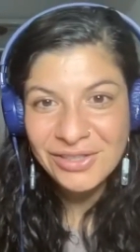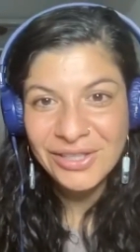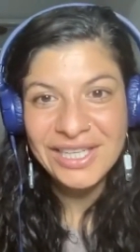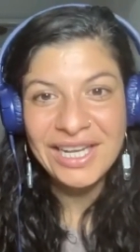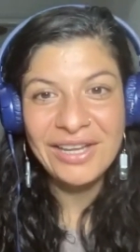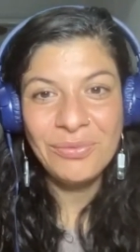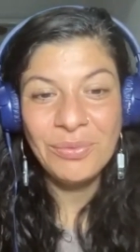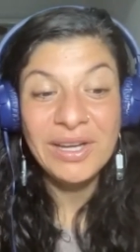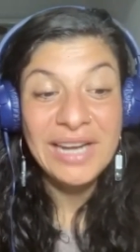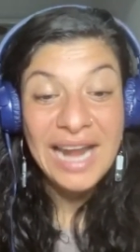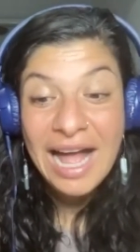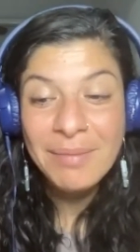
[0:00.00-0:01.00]
looking at
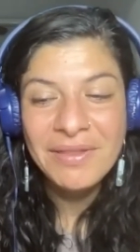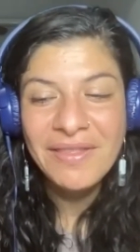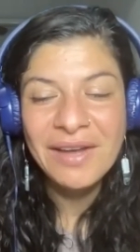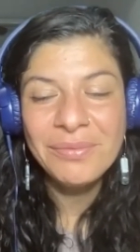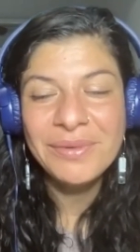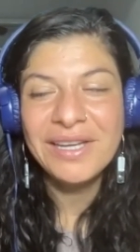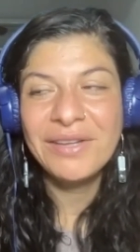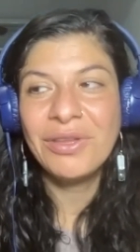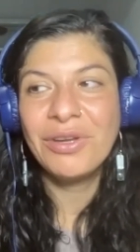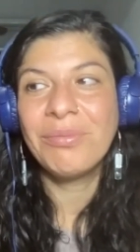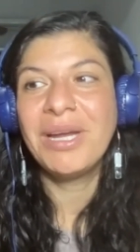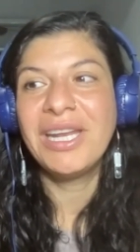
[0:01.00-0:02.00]
what happened that week with
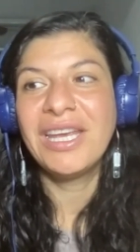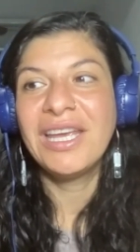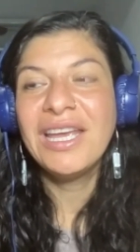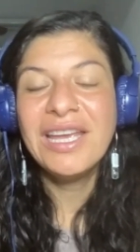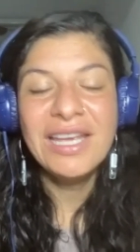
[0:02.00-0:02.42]
your money,